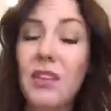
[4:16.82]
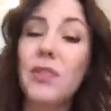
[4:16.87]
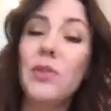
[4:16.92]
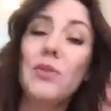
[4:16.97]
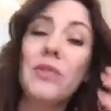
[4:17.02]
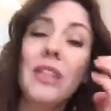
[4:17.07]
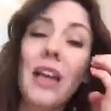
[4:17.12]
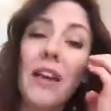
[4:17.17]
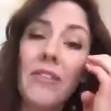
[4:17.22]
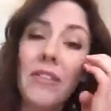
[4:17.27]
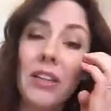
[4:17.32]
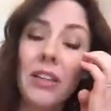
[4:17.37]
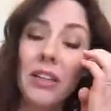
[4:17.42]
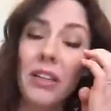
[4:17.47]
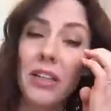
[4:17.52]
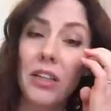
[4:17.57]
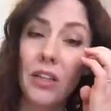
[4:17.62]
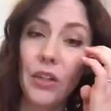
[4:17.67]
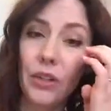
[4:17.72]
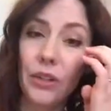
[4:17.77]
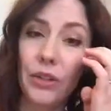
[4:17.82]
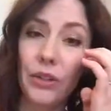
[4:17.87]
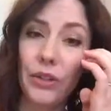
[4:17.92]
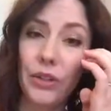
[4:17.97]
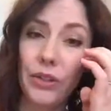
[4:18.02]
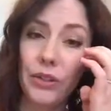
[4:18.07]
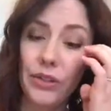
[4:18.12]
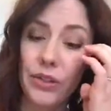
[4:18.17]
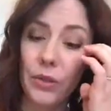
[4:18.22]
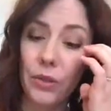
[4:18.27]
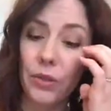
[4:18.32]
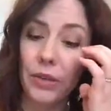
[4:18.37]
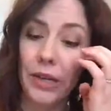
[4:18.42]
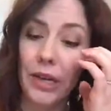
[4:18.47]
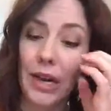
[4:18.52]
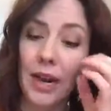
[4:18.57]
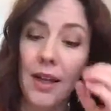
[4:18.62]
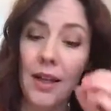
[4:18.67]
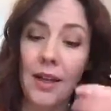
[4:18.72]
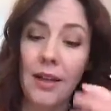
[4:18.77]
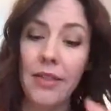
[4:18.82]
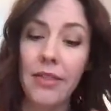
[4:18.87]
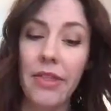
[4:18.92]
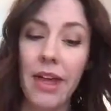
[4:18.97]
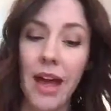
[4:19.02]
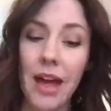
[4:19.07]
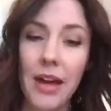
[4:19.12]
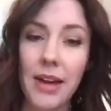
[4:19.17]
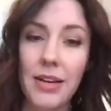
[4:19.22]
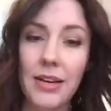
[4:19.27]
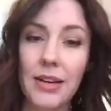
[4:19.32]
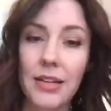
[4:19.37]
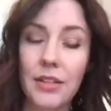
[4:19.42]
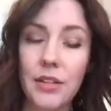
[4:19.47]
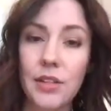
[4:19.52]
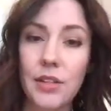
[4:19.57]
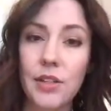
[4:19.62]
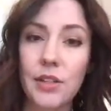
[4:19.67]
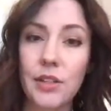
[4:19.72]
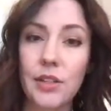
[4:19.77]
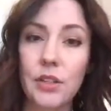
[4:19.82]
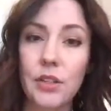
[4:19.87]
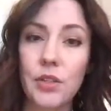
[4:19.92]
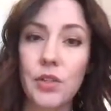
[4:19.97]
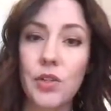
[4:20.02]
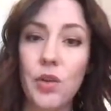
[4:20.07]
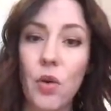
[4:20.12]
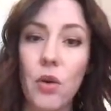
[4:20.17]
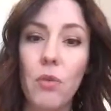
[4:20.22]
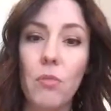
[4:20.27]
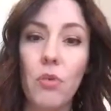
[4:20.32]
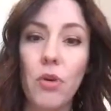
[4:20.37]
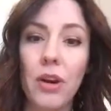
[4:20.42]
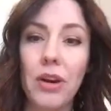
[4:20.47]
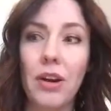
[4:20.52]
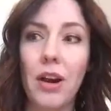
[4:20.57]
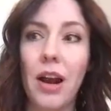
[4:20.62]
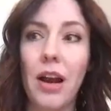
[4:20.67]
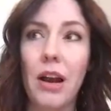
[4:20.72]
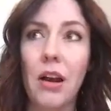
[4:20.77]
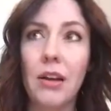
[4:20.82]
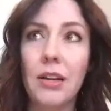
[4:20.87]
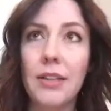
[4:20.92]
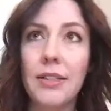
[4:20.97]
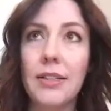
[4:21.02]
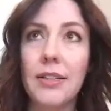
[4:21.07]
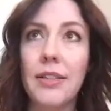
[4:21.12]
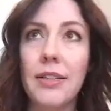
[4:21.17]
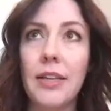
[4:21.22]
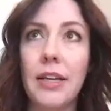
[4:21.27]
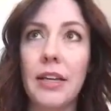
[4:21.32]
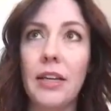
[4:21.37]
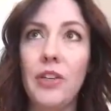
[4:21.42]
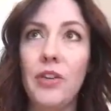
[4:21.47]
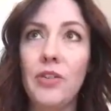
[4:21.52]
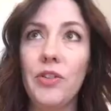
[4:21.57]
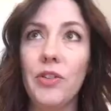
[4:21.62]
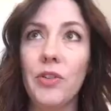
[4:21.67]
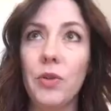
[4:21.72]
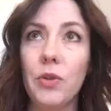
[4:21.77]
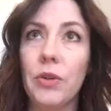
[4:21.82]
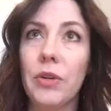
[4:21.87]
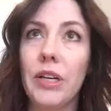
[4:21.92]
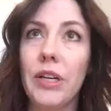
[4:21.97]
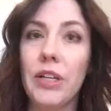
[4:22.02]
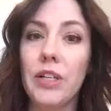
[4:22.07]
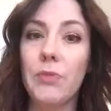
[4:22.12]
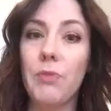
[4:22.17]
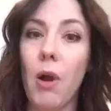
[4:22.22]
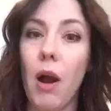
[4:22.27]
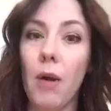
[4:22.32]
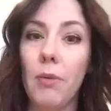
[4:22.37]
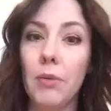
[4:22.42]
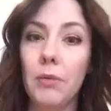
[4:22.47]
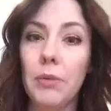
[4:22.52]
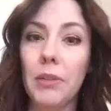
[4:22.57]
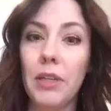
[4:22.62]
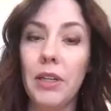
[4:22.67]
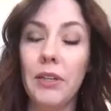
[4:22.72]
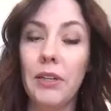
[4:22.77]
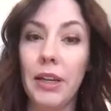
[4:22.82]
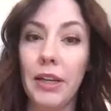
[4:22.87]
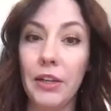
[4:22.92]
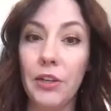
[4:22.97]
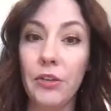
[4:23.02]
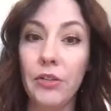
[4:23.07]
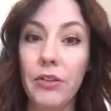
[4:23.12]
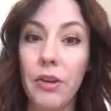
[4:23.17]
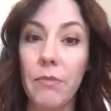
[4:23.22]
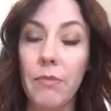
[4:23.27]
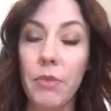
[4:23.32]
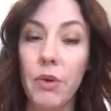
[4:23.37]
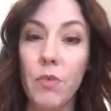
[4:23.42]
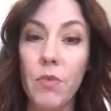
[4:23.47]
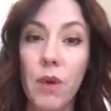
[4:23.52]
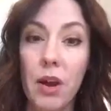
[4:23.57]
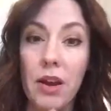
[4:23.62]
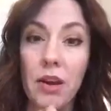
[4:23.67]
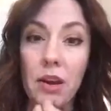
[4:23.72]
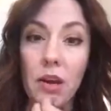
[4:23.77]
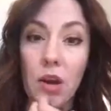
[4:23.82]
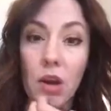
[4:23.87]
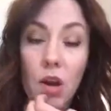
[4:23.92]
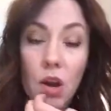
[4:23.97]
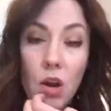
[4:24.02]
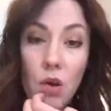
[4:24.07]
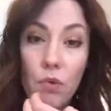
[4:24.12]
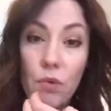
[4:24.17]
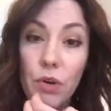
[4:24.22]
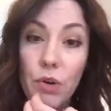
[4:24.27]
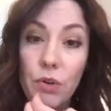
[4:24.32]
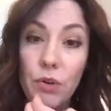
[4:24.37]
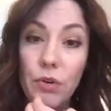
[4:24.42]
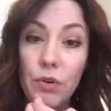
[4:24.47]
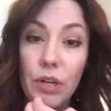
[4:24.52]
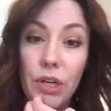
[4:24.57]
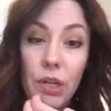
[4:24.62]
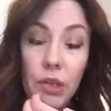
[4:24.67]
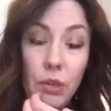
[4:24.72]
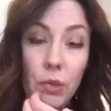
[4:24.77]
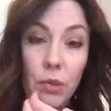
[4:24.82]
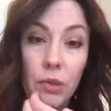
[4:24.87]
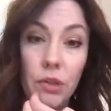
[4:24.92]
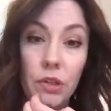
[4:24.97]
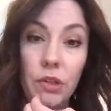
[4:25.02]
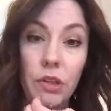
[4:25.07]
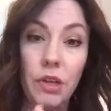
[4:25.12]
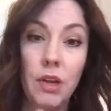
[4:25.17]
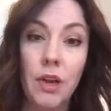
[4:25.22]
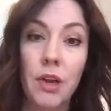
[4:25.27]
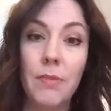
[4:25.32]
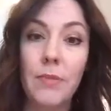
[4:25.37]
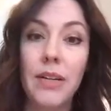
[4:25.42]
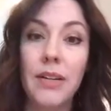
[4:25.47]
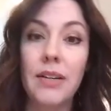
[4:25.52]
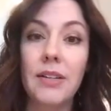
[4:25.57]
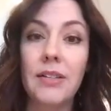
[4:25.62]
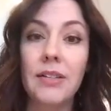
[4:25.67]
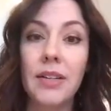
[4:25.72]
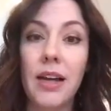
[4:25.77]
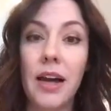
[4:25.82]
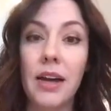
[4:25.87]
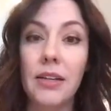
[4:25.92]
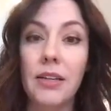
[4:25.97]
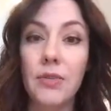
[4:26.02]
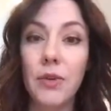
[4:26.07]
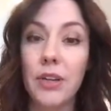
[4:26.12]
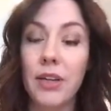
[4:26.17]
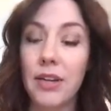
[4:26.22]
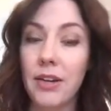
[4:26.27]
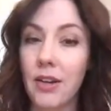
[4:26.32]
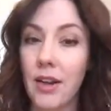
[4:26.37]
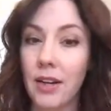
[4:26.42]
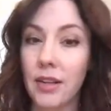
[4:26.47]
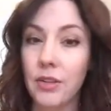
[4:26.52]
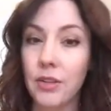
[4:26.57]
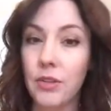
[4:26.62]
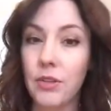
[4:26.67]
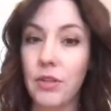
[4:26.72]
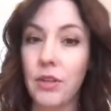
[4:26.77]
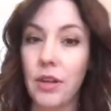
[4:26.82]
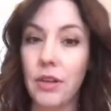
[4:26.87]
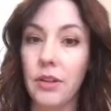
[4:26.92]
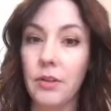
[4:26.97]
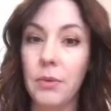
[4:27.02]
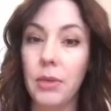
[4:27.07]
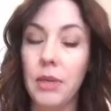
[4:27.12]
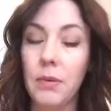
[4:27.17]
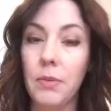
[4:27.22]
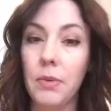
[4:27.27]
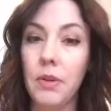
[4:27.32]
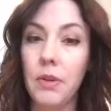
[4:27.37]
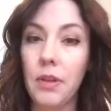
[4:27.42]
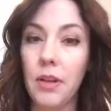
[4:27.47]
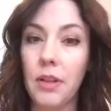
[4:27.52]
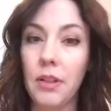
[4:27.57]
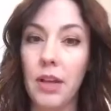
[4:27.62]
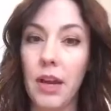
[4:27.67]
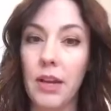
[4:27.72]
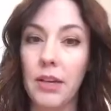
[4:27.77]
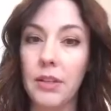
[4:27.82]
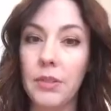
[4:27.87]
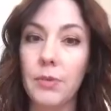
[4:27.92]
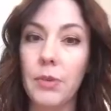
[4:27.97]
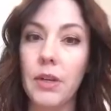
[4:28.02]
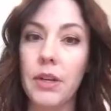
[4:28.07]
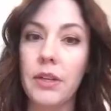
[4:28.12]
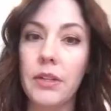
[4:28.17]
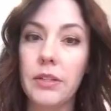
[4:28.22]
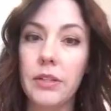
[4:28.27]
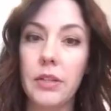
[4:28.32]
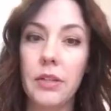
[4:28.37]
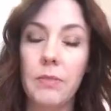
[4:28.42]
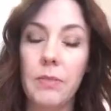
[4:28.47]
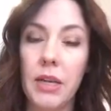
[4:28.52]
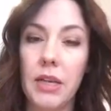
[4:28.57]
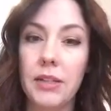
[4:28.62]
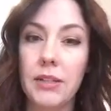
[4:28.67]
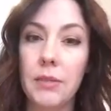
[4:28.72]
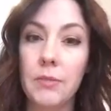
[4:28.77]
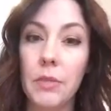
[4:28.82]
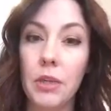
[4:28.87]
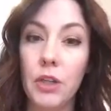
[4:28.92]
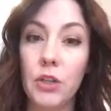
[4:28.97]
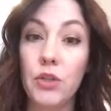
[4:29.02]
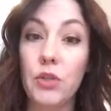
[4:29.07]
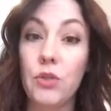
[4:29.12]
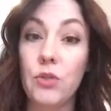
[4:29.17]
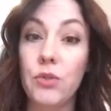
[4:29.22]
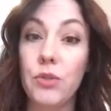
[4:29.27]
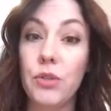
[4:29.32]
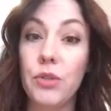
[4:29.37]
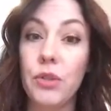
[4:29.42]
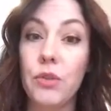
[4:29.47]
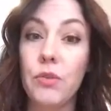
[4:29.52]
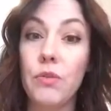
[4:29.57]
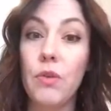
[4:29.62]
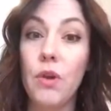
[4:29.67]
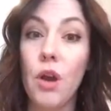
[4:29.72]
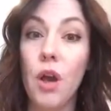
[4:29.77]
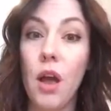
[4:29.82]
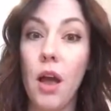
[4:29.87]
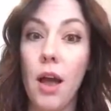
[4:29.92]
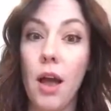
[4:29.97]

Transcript: So definitely include your story. That is so important. I honestly think your story is probably like your #1 recruiting tool, because that is what connects you to other people, and that is what is going to make somebody choose you